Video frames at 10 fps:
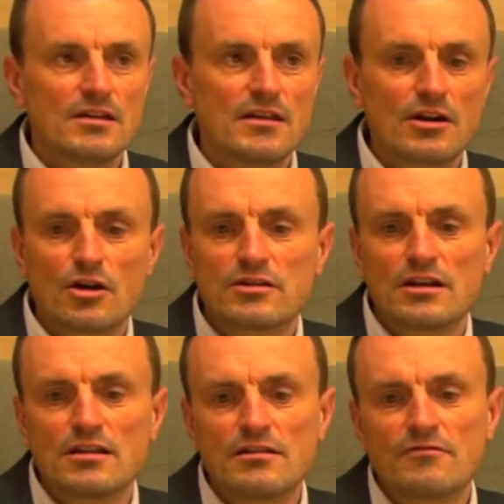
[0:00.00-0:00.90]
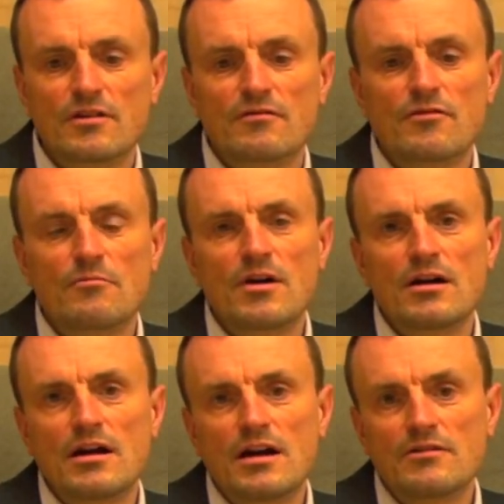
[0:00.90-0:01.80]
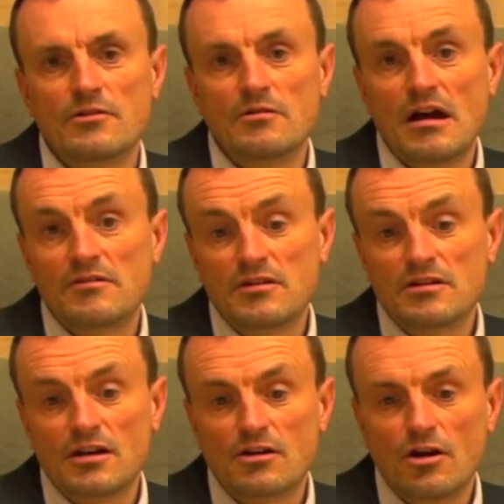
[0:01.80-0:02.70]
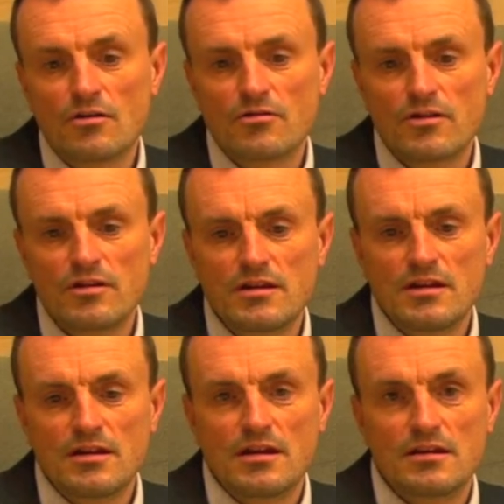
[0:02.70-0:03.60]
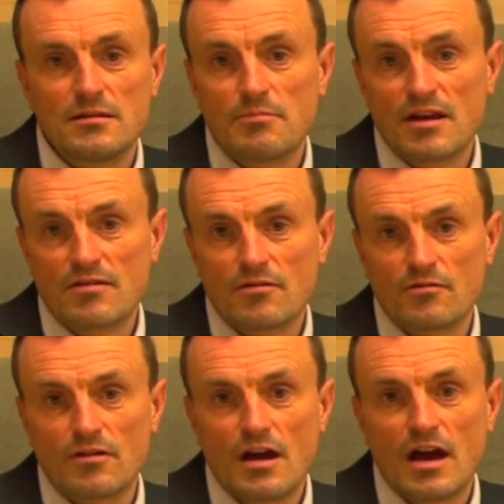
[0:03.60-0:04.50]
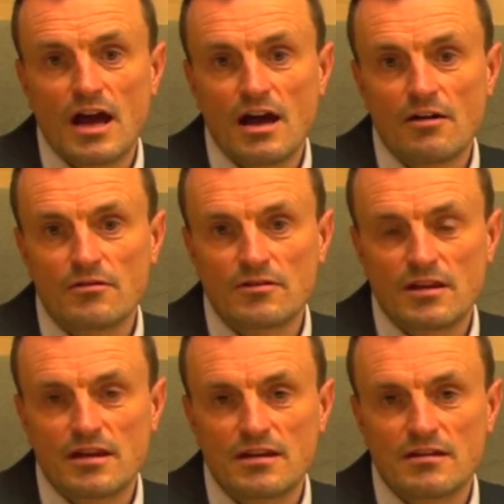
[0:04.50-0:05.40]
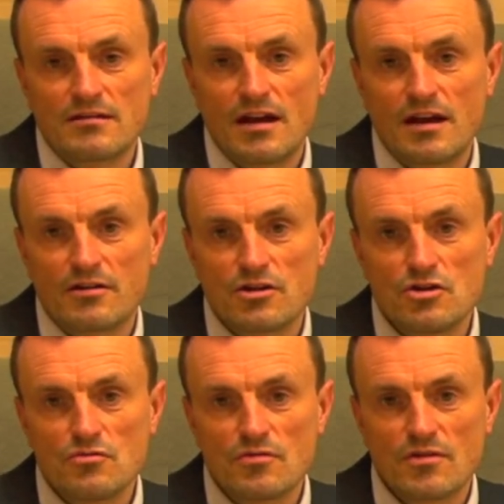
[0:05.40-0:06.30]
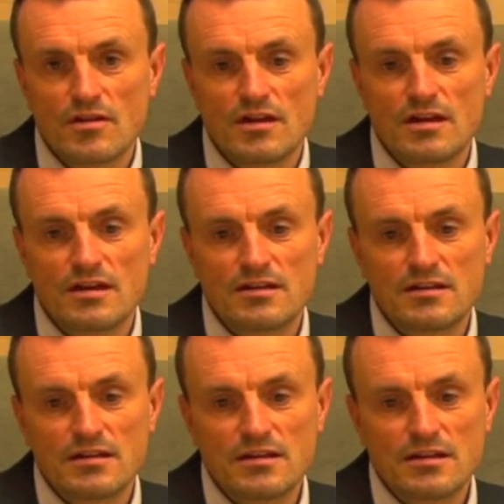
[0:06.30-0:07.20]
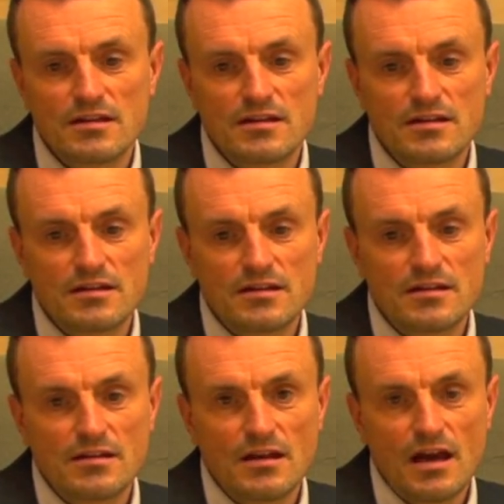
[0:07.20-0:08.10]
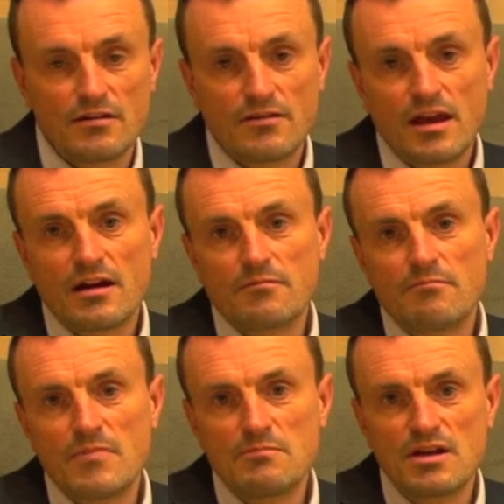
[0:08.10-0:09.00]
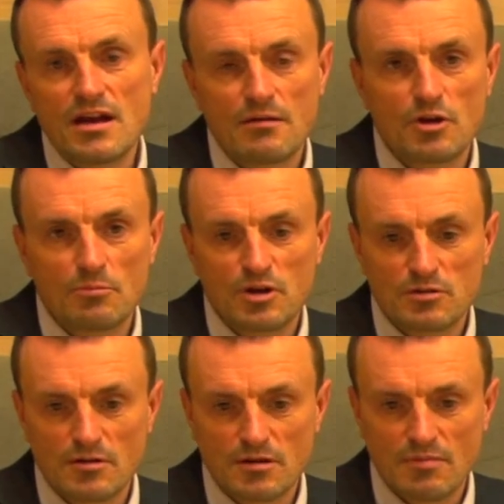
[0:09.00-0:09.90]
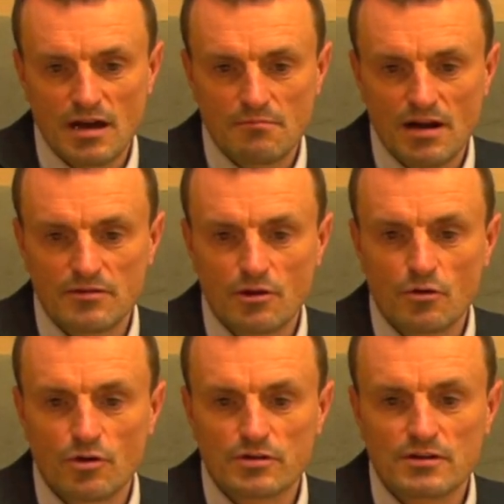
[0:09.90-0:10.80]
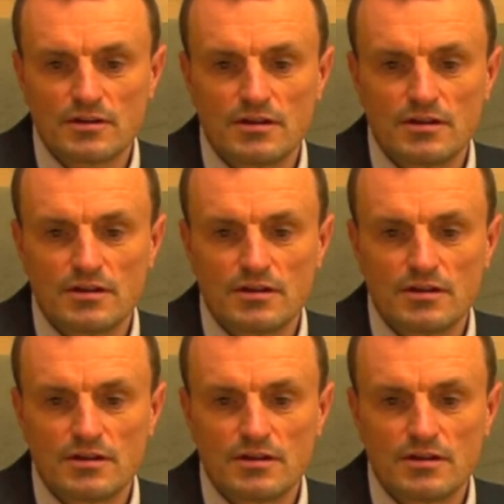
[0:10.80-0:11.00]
They are not any different from other, I think, technology. It depends on how they are used and are there maybe adopted by the court.